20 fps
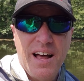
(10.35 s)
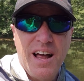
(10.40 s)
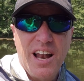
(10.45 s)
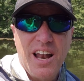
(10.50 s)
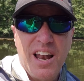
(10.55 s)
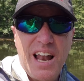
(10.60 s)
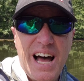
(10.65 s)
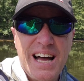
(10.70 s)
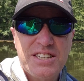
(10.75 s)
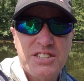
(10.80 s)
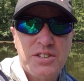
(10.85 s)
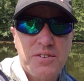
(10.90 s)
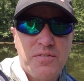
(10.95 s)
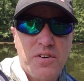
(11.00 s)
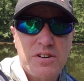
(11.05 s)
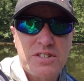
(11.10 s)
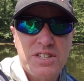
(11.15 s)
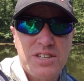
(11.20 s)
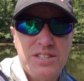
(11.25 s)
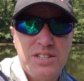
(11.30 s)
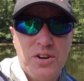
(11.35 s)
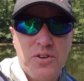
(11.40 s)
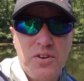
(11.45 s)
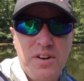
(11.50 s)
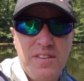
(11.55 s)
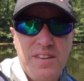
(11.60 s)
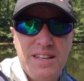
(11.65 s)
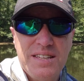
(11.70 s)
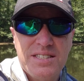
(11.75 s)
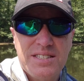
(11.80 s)
Lots of versatility
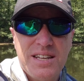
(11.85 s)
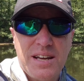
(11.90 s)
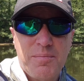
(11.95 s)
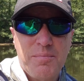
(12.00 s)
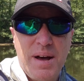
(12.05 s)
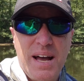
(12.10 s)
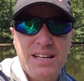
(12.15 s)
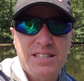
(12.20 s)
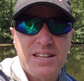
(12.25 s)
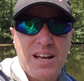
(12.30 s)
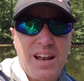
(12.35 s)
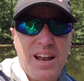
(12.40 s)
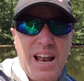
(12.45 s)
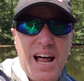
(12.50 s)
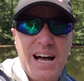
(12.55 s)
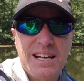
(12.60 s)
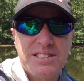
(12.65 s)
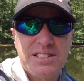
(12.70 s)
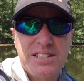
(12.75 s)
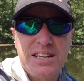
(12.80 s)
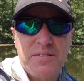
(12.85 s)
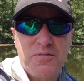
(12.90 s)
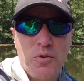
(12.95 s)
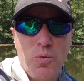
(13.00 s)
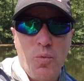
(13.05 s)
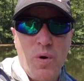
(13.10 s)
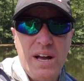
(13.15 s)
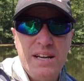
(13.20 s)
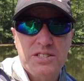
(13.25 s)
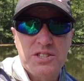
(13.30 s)
of these stick baits, lots of different
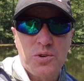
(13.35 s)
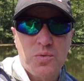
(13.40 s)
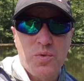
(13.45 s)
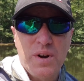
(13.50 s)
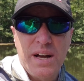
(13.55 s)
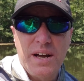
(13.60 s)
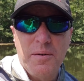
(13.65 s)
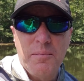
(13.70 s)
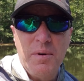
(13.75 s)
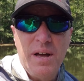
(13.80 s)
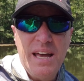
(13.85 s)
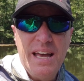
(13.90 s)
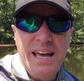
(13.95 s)
ways to rig them.